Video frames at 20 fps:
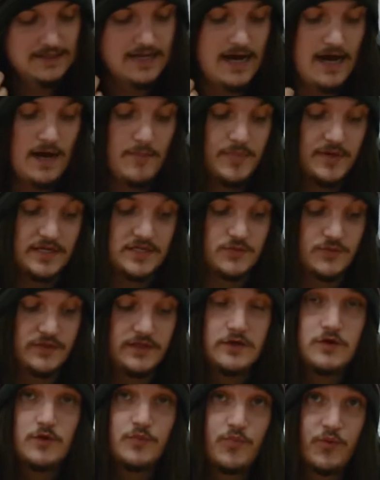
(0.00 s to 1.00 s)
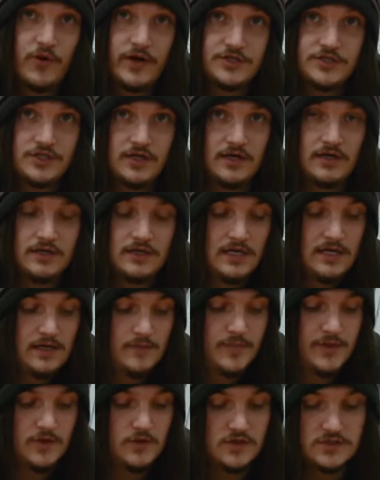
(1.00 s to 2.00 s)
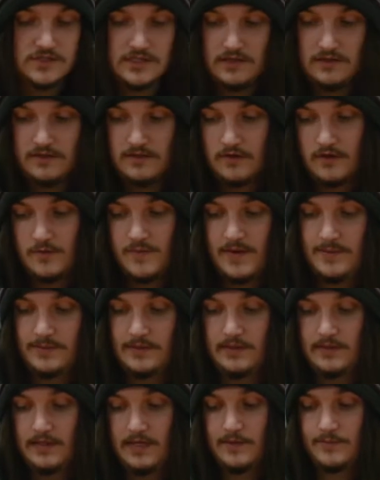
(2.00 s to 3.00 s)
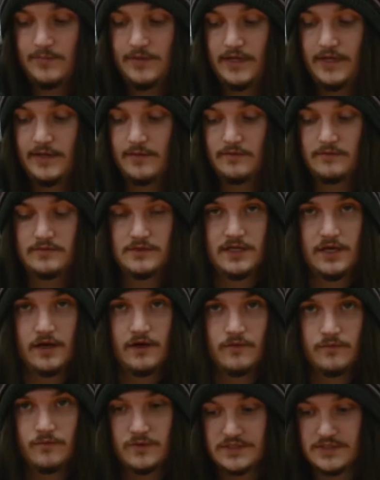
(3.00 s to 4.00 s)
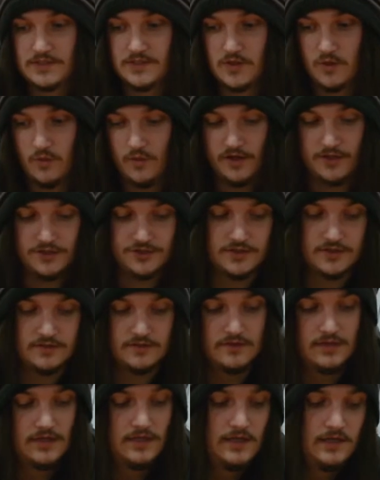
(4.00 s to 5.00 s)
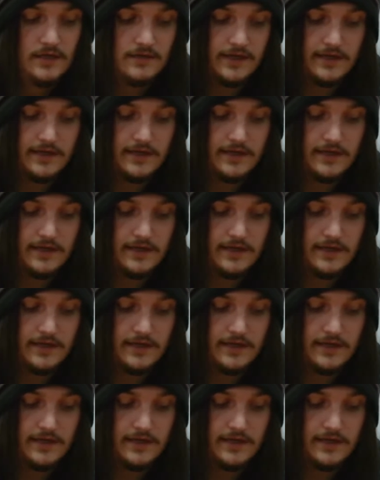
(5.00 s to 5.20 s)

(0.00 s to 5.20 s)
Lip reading: But it's really good pressure, because a lot of people are playing, Whis Coercion.